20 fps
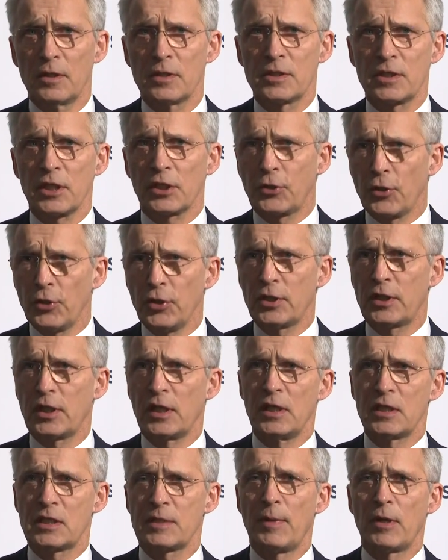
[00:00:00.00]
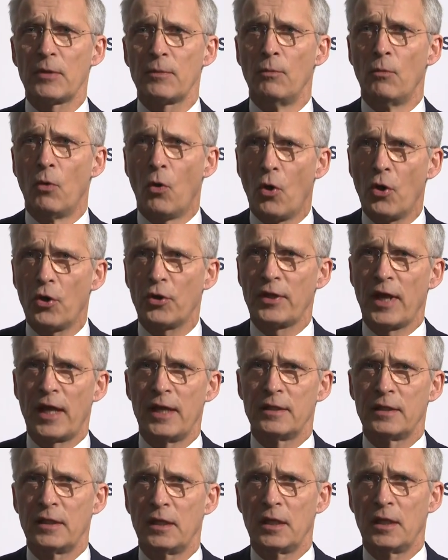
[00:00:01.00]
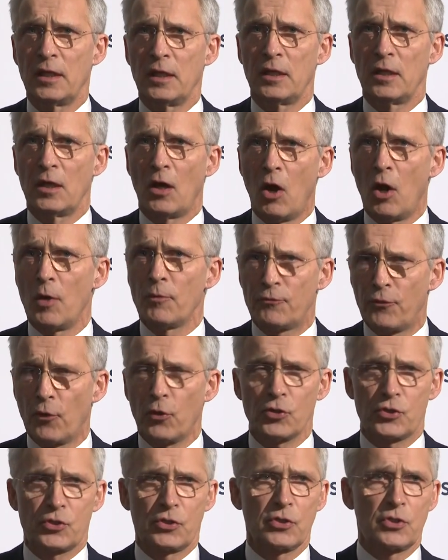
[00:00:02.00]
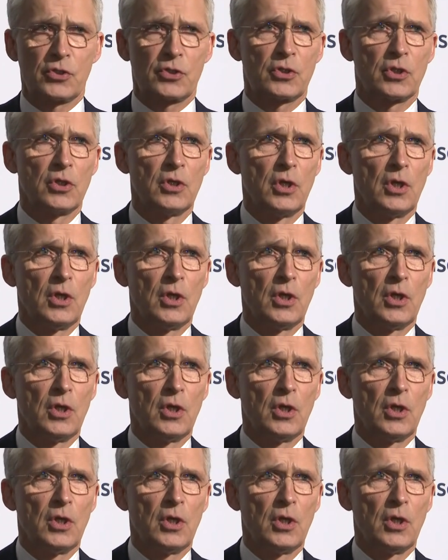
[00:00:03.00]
security is about more than armed forces.